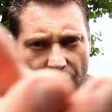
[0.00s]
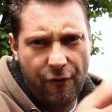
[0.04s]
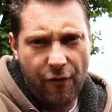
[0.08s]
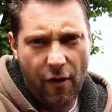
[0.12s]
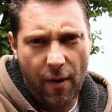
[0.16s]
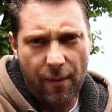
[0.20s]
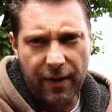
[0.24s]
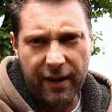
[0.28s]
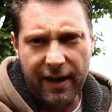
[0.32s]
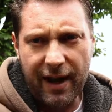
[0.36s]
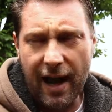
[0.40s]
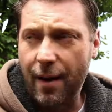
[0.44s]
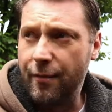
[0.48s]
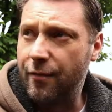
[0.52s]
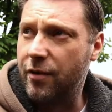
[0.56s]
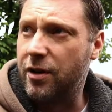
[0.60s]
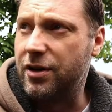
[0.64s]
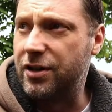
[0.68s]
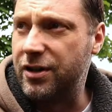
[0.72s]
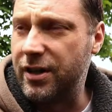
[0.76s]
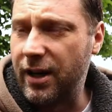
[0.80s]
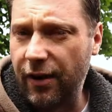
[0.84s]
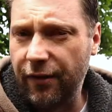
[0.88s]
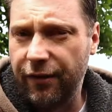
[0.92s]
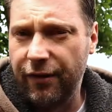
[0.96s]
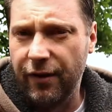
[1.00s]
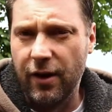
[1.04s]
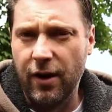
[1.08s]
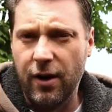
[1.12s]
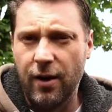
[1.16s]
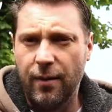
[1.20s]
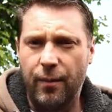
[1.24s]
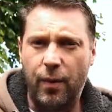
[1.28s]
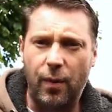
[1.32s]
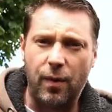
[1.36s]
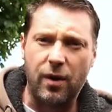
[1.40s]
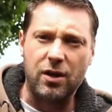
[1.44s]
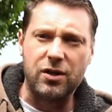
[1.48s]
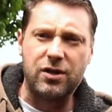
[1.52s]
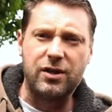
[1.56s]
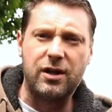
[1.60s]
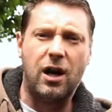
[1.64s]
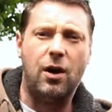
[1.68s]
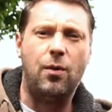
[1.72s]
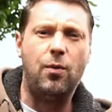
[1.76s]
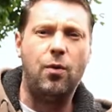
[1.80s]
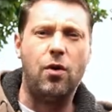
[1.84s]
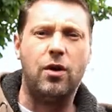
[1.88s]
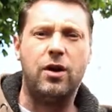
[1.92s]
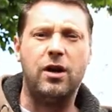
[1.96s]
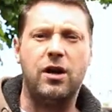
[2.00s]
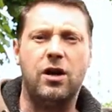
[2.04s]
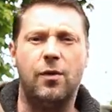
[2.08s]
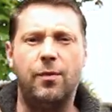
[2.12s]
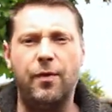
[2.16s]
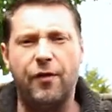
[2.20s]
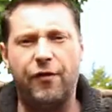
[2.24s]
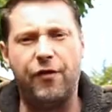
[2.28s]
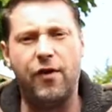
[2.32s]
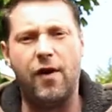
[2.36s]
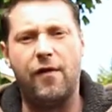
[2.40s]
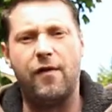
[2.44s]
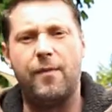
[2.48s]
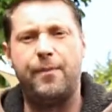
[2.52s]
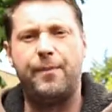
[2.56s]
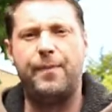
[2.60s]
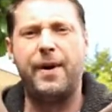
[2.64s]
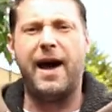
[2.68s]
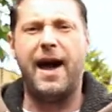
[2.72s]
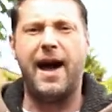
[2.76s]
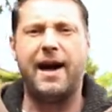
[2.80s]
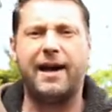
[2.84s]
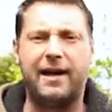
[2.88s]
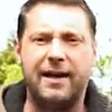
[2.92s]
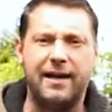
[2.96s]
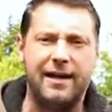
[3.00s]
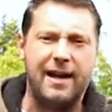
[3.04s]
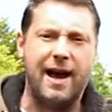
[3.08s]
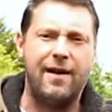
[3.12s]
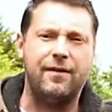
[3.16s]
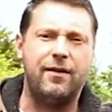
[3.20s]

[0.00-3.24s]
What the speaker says: from the camera itself. But when I start walking a little bit further back and